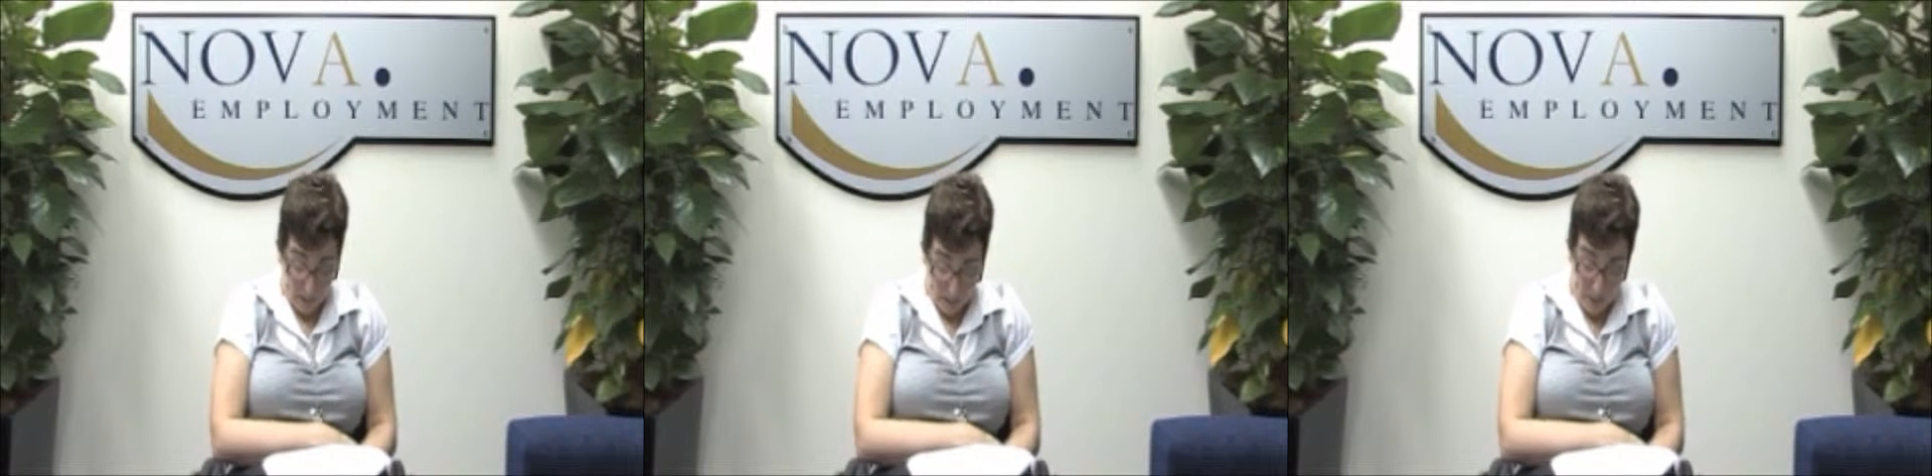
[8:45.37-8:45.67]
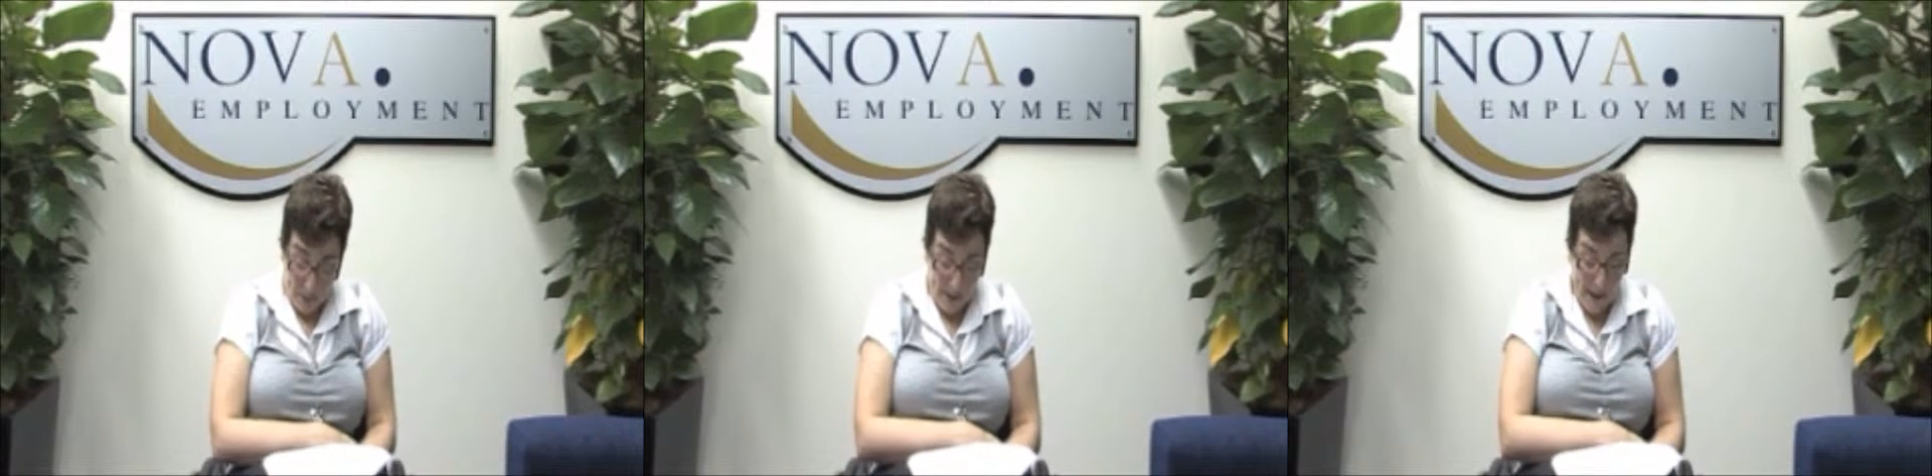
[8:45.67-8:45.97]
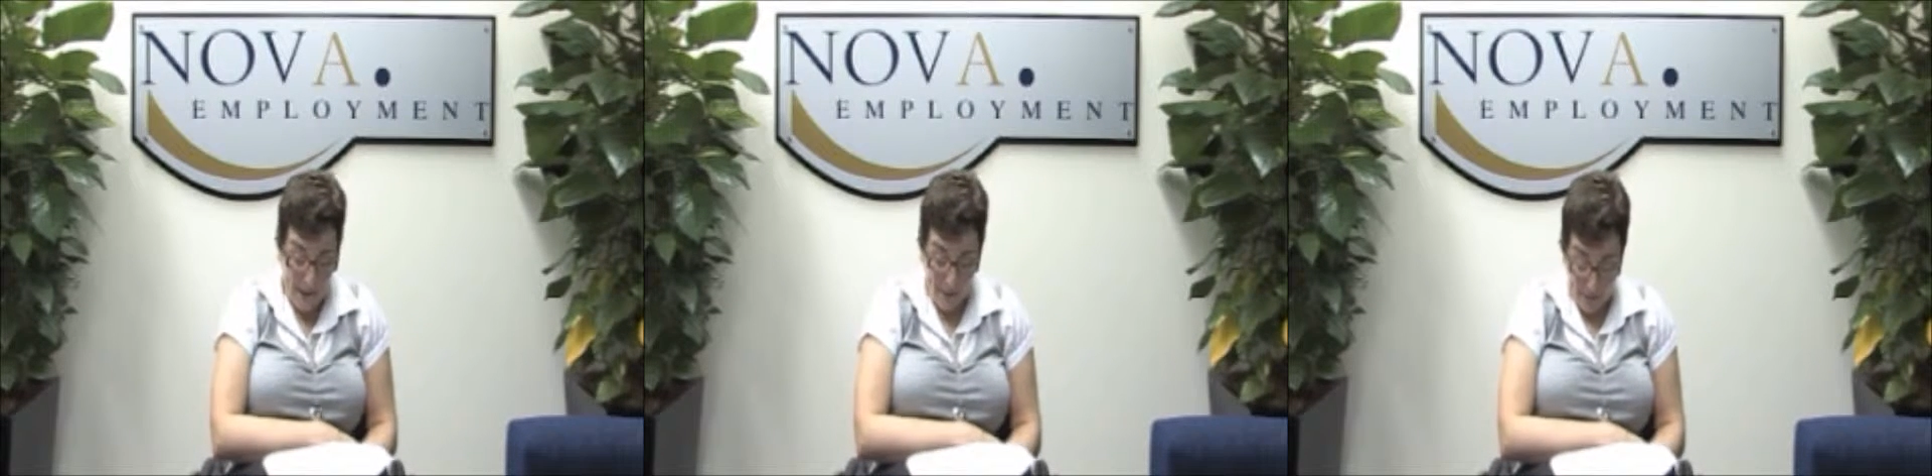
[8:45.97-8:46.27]
by
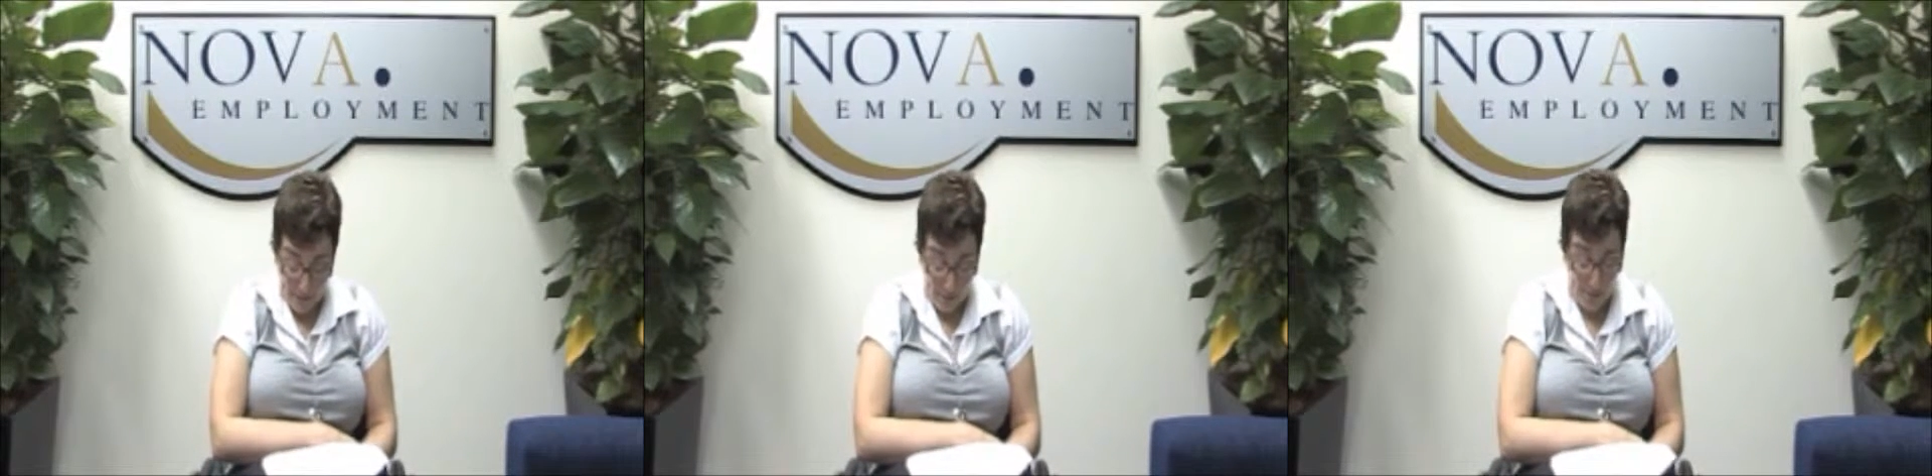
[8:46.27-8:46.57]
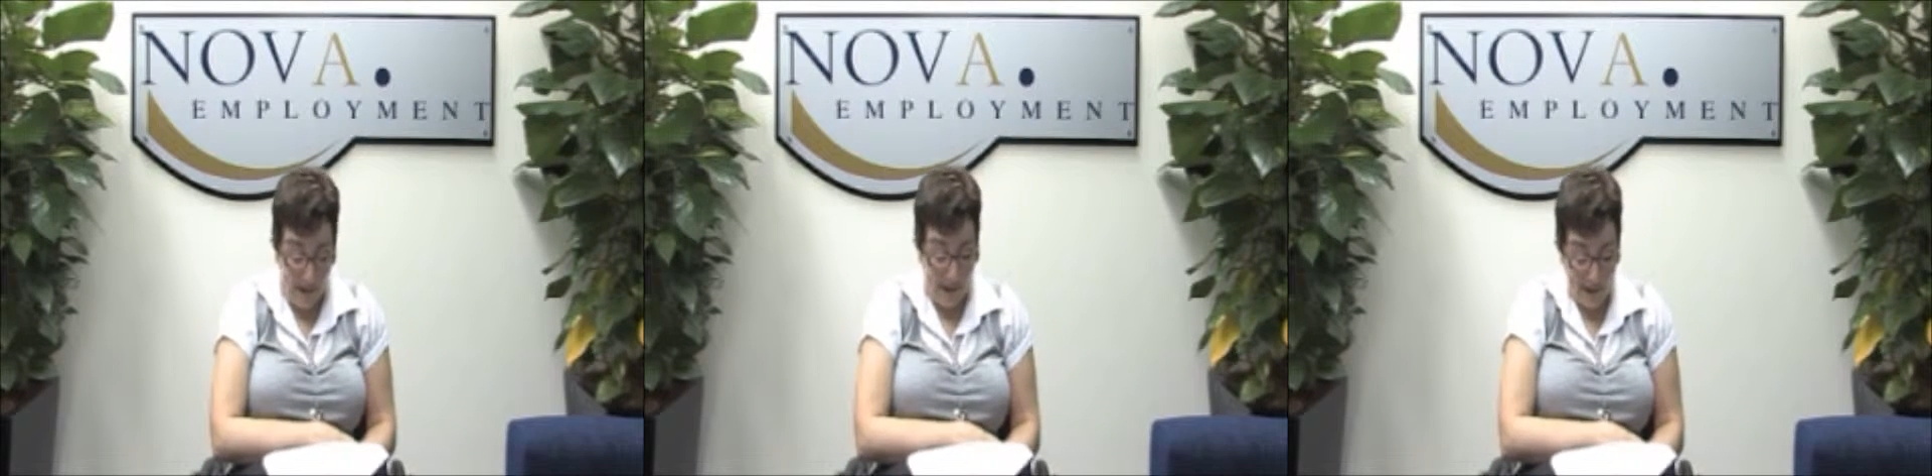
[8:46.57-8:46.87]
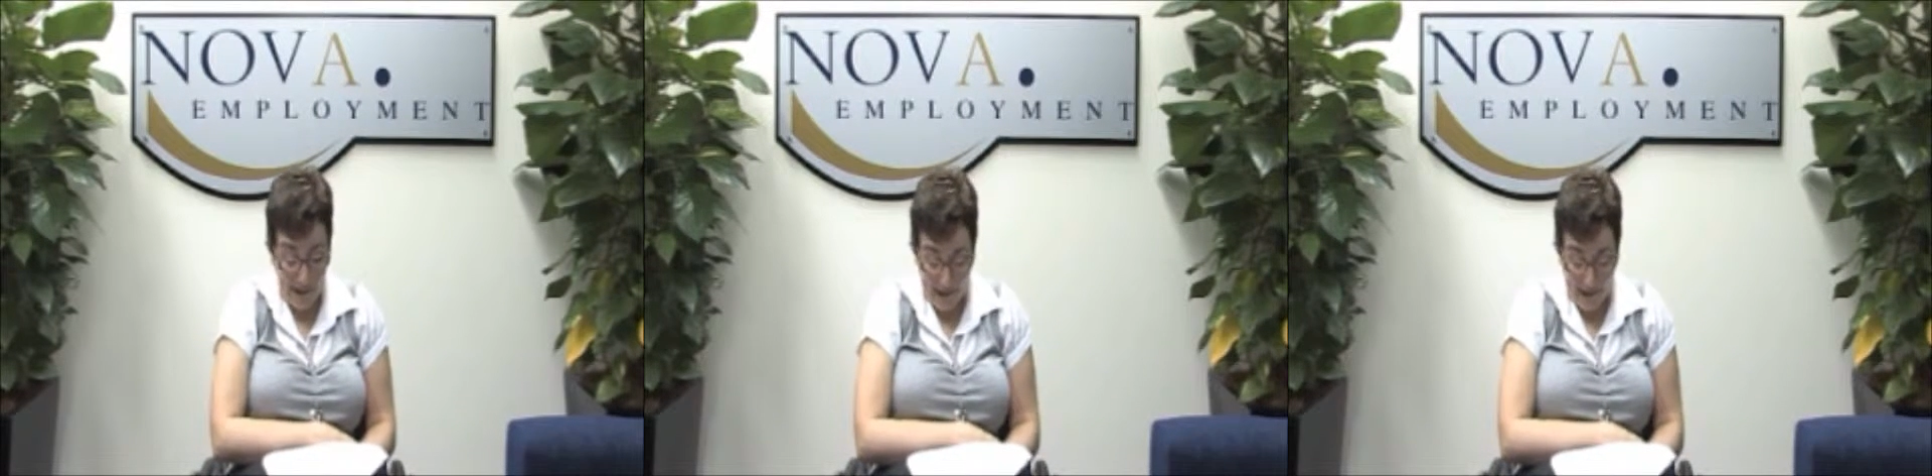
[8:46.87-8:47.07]
writing referee's